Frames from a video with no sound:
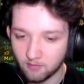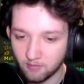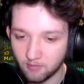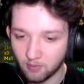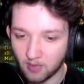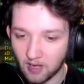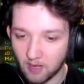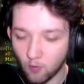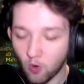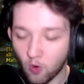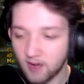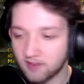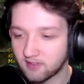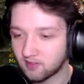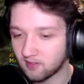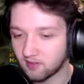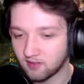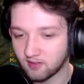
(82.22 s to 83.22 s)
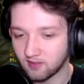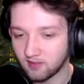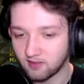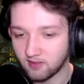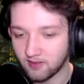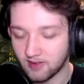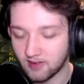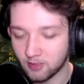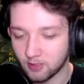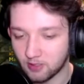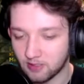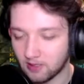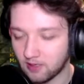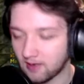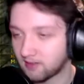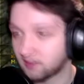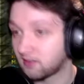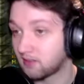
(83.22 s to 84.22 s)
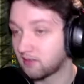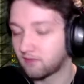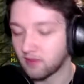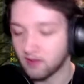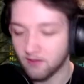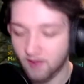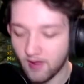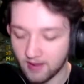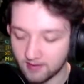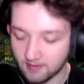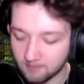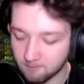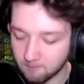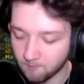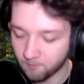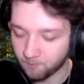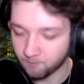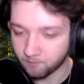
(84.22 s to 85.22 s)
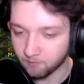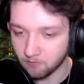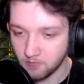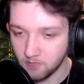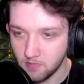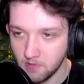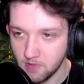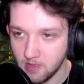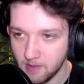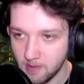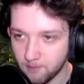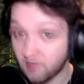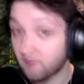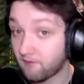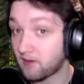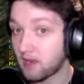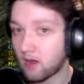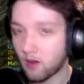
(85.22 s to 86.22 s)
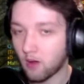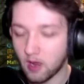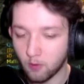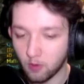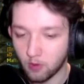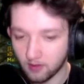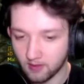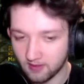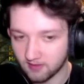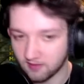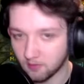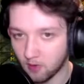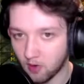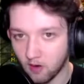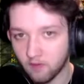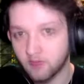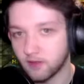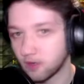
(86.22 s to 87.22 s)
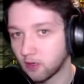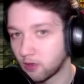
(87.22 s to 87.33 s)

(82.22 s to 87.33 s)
plant rice or something so I can actually collect stuff for the event. But for now, I will get some off the